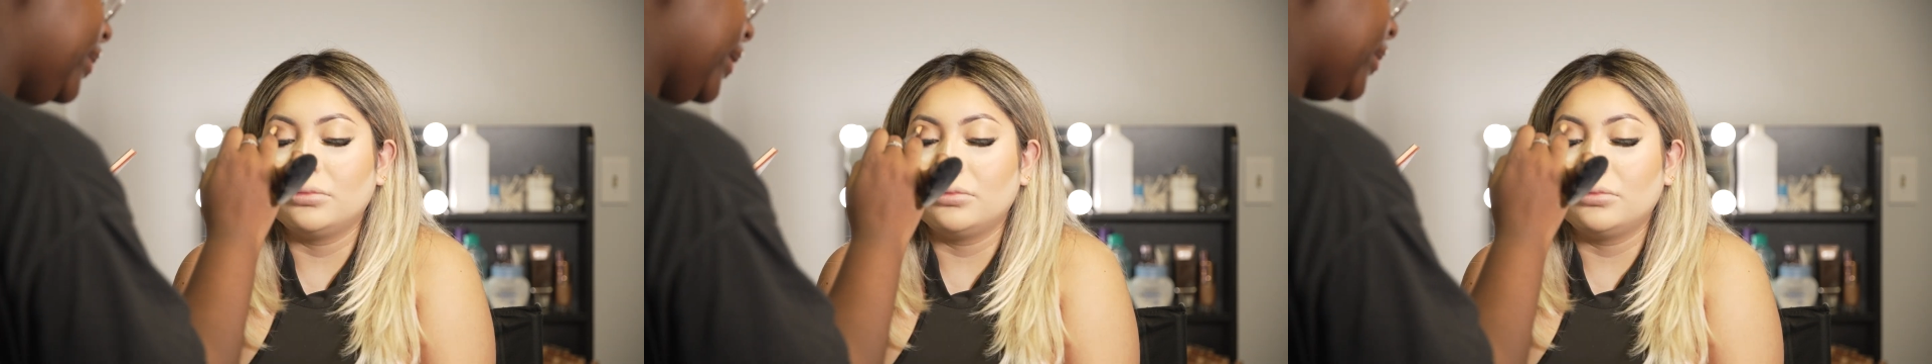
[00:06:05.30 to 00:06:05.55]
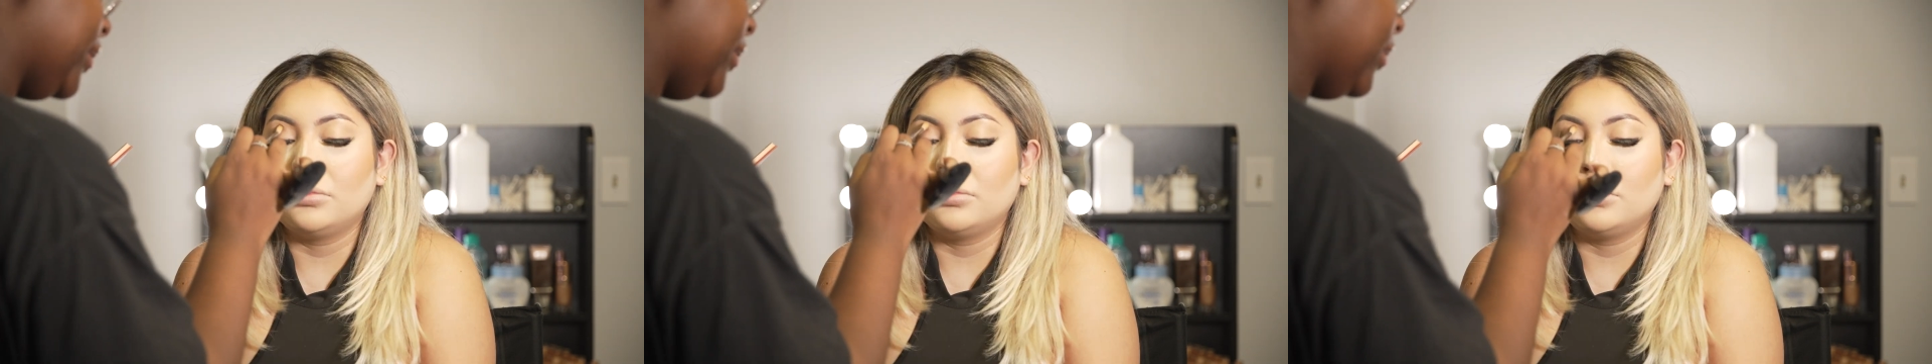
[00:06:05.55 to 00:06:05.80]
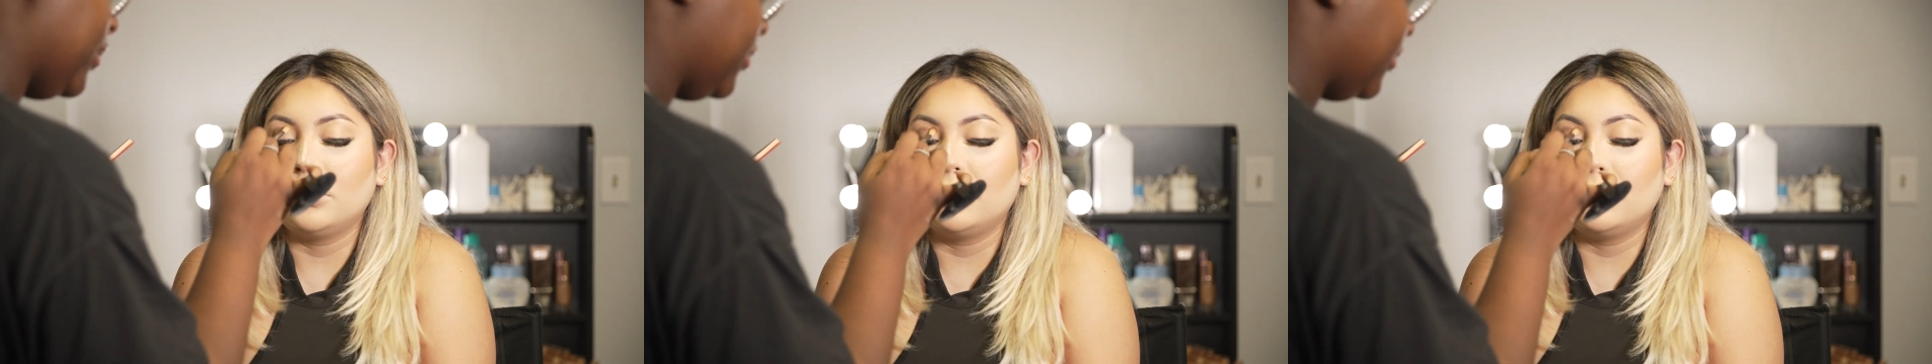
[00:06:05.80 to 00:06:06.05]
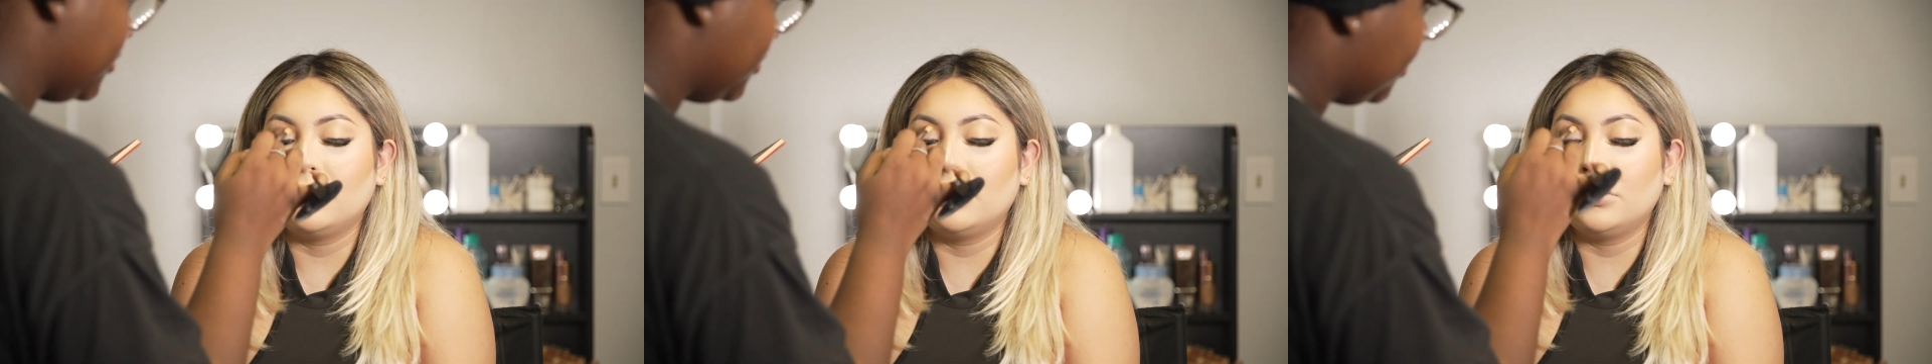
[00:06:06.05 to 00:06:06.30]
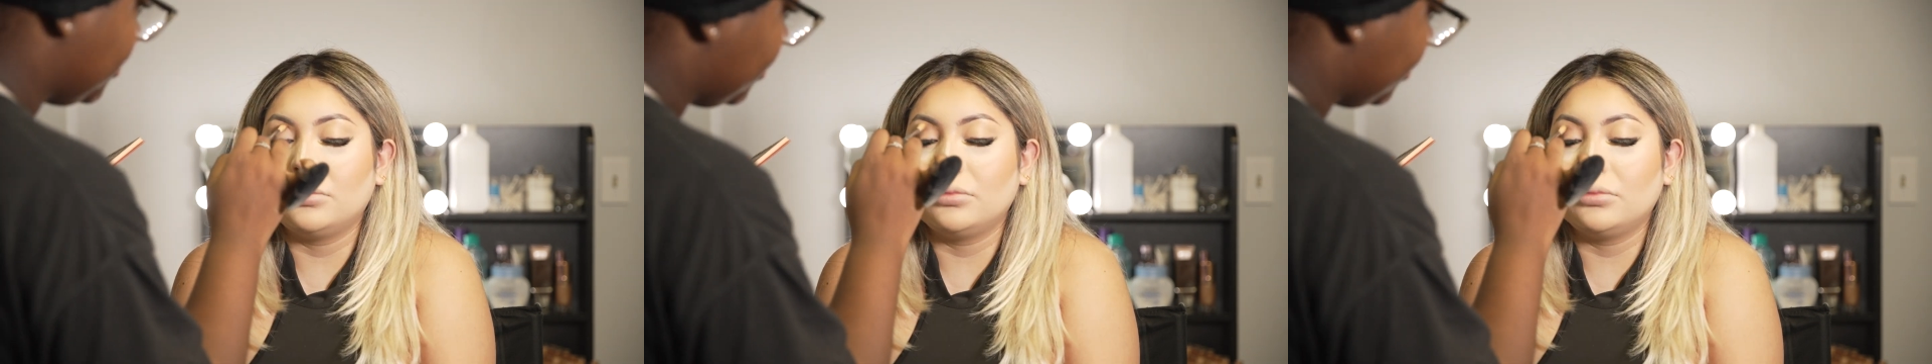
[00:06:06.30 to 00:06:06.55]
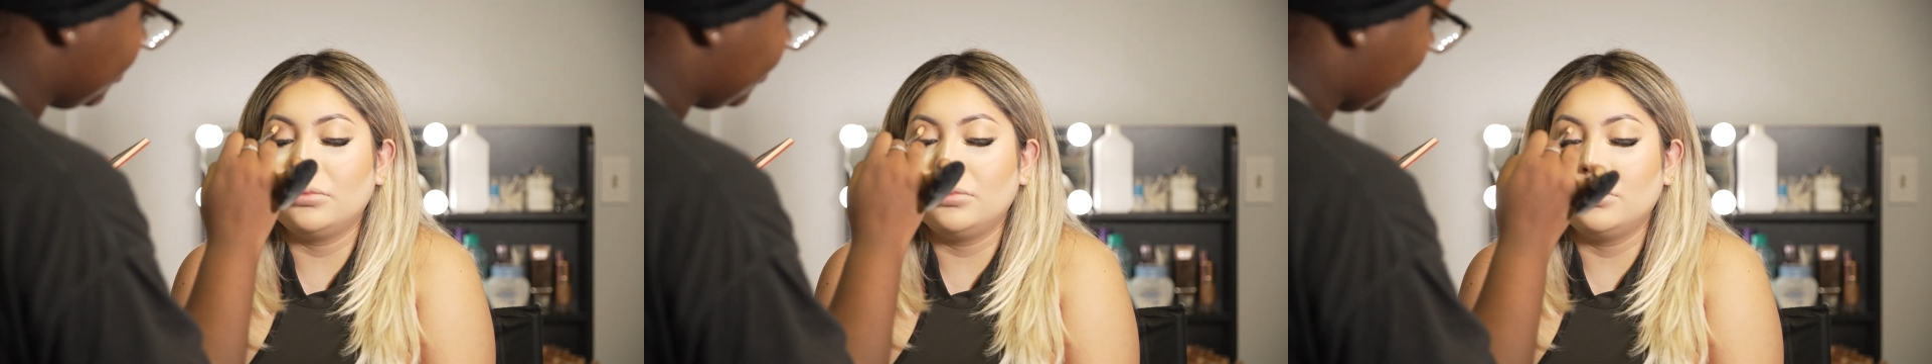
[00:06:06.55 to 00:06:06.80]
Now for the eyeshadow,
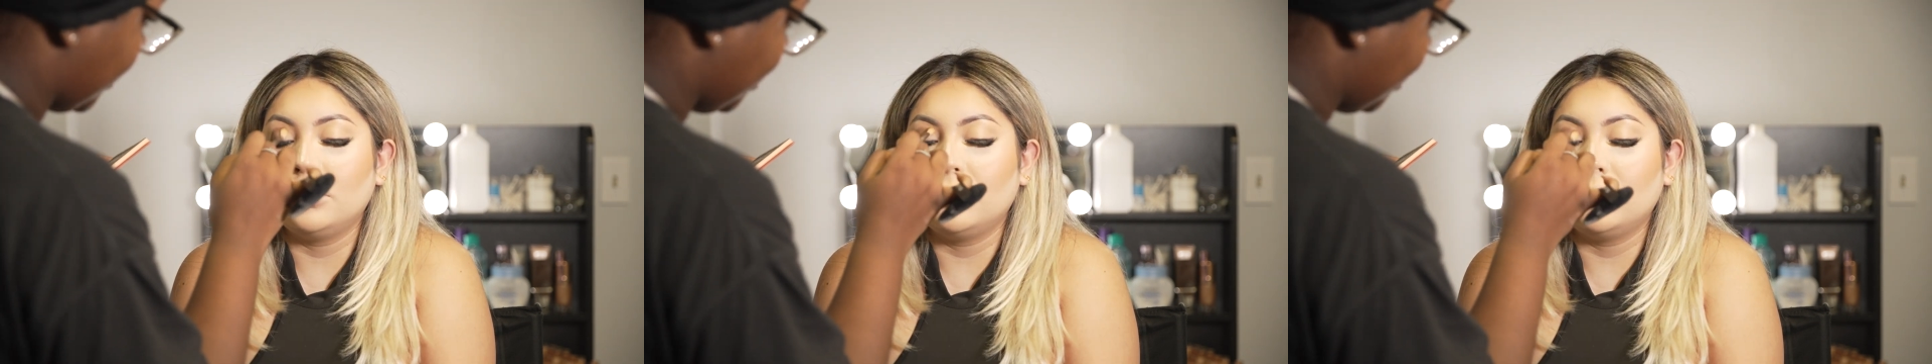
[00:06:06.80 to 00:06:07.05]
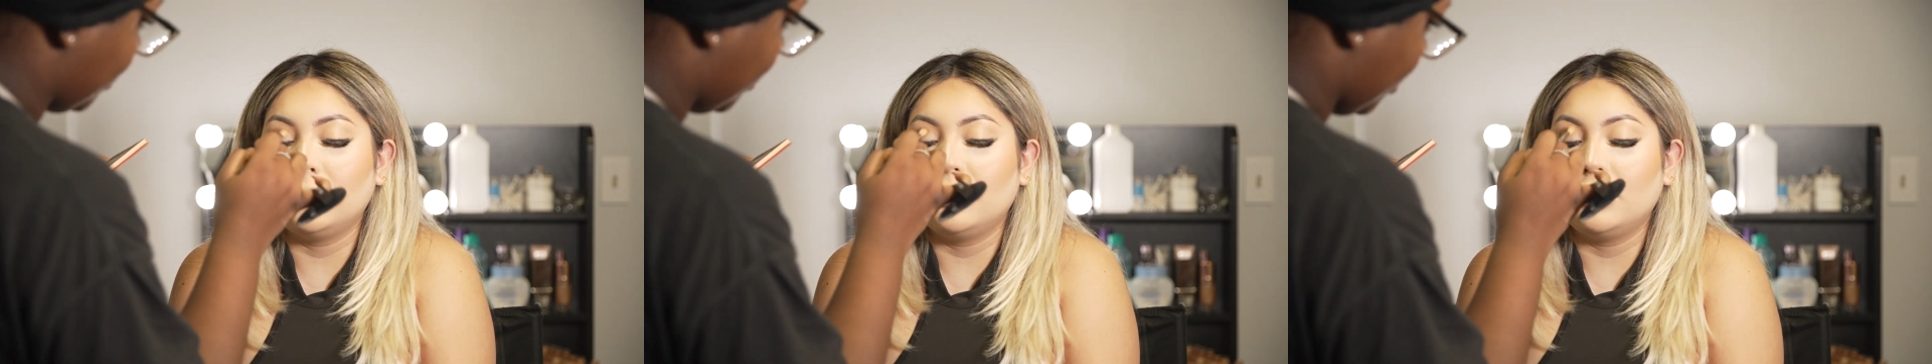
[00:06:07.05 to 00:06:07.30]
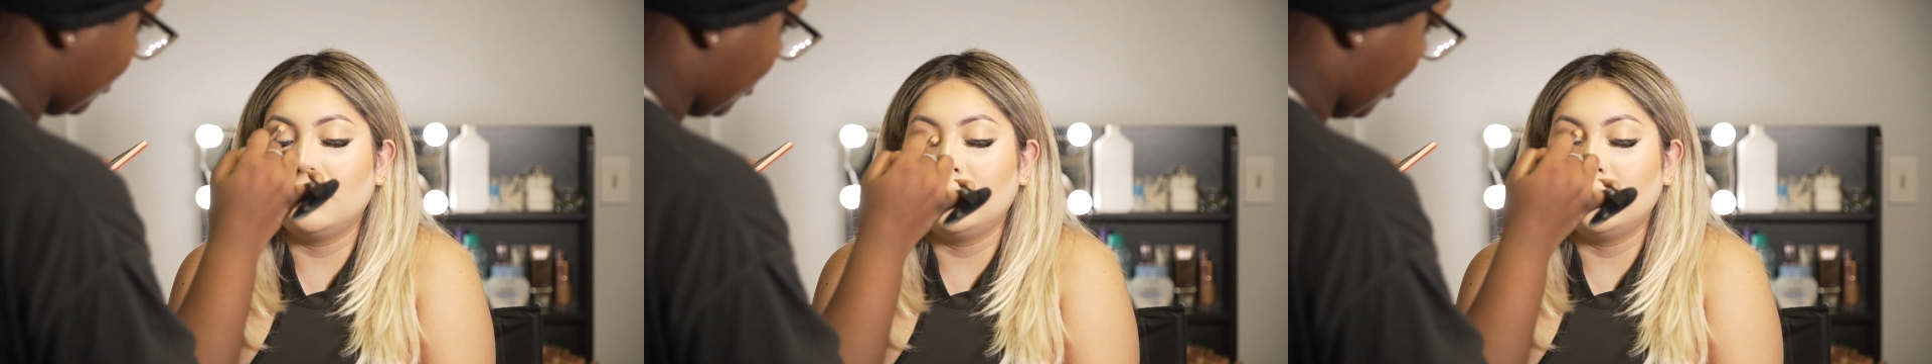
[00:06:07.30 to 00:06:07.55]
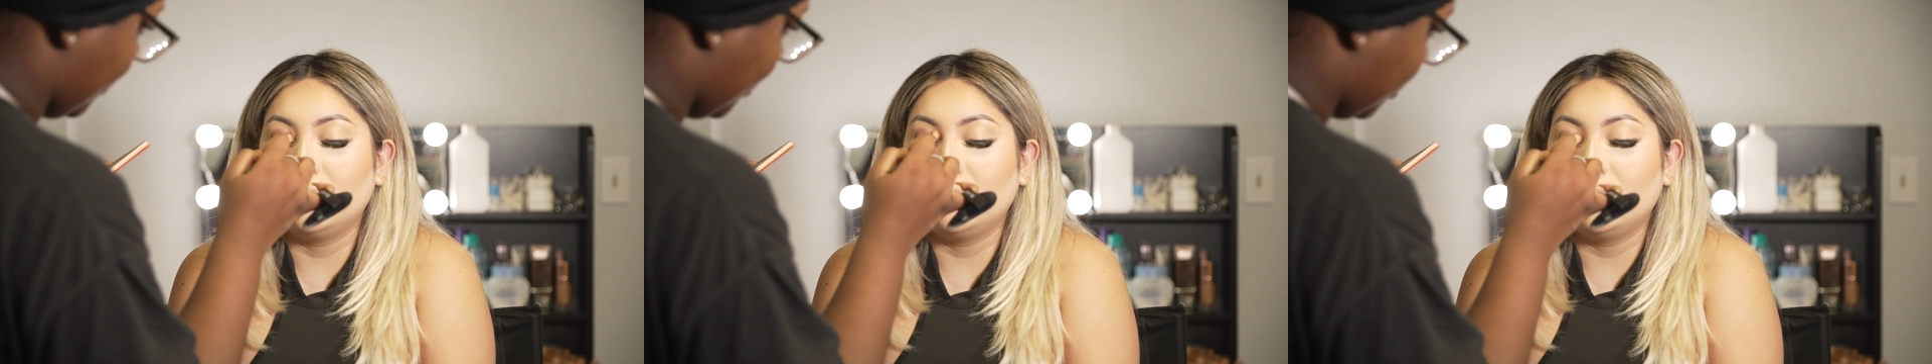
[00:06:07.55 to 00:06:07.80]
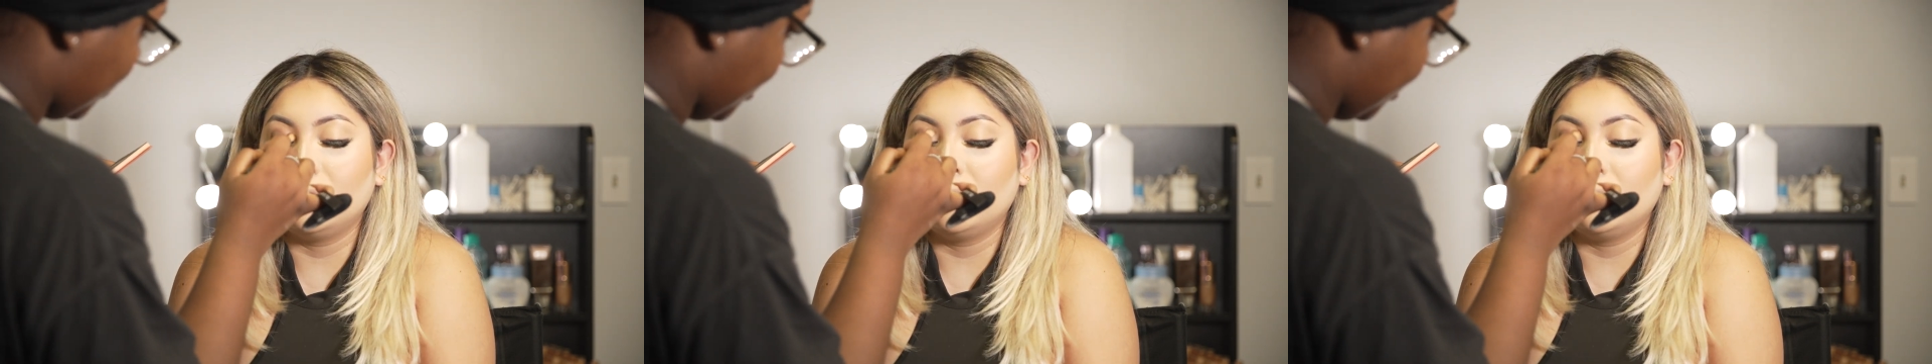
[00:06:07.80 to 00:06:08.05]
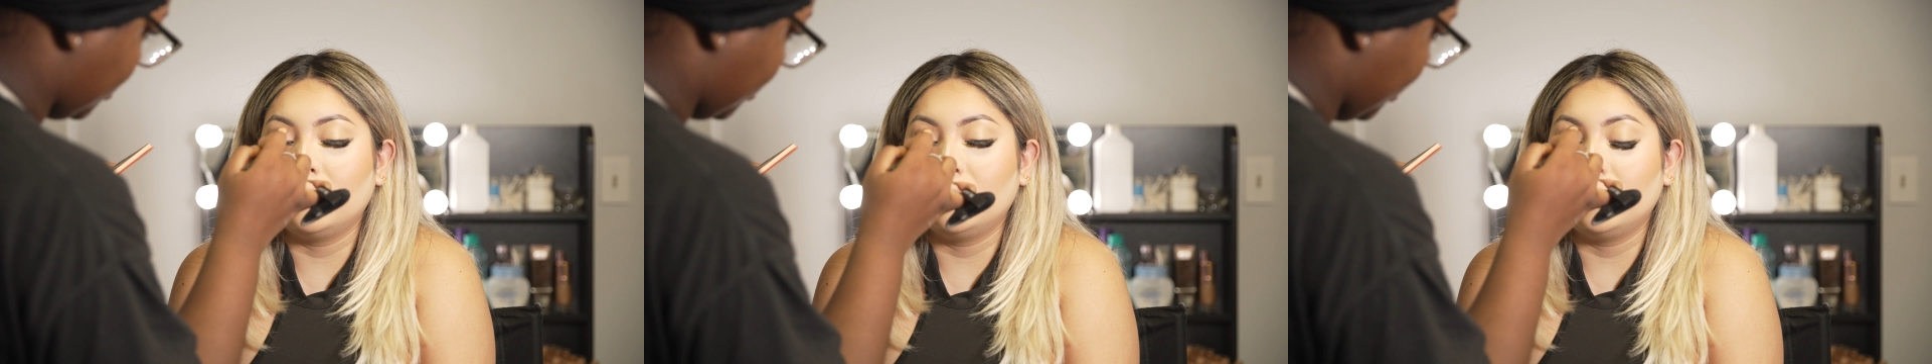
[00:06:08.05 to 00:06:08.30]
I'm going in with this
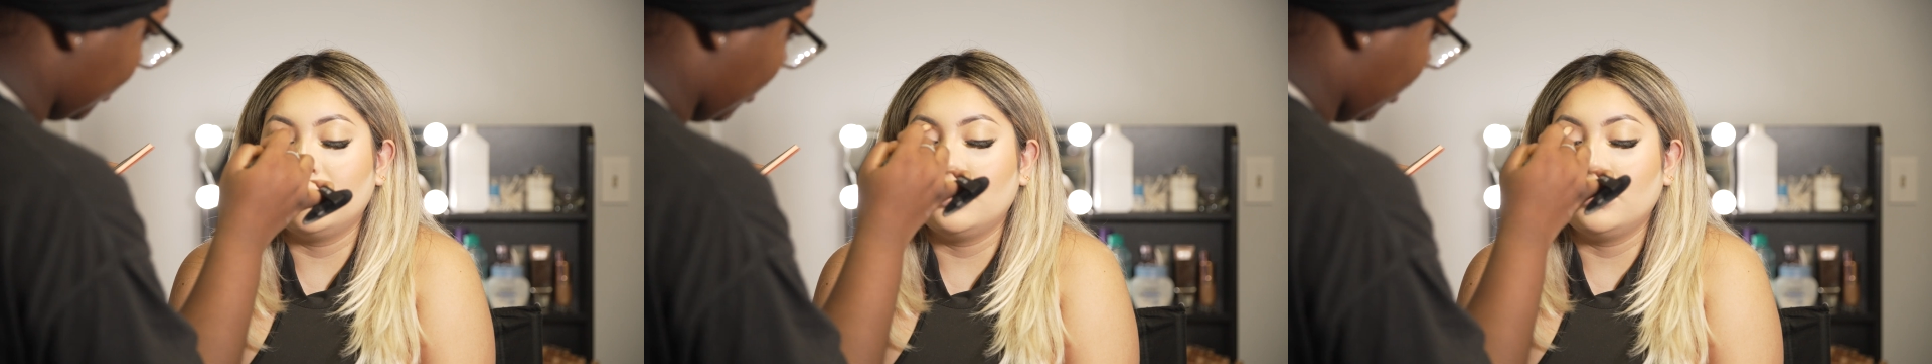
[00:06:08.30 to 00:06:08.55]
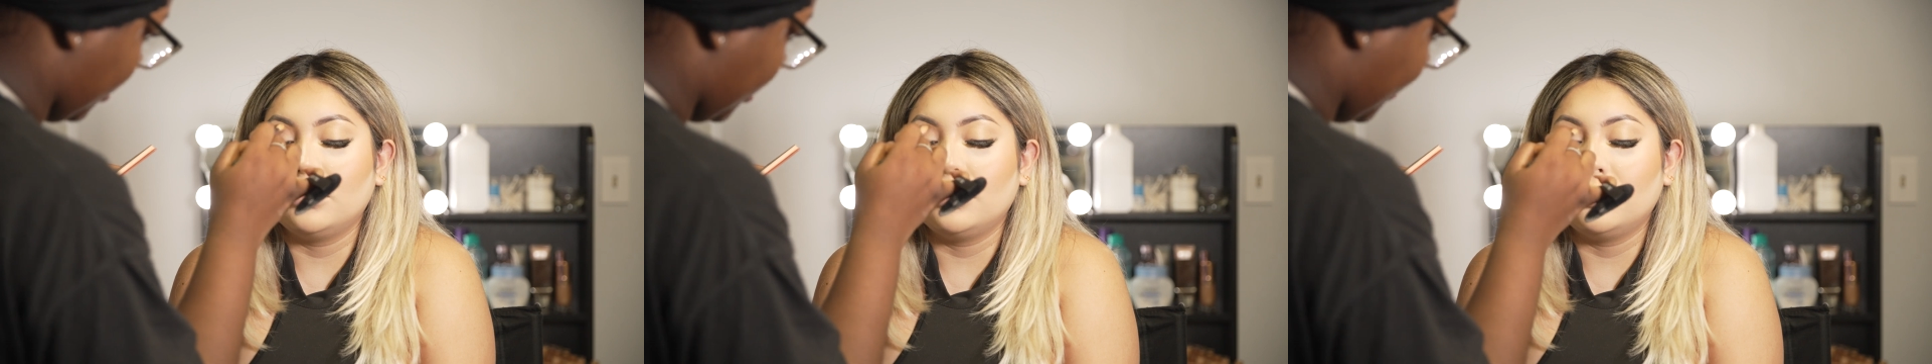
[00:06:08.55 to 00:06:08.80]
brown shade.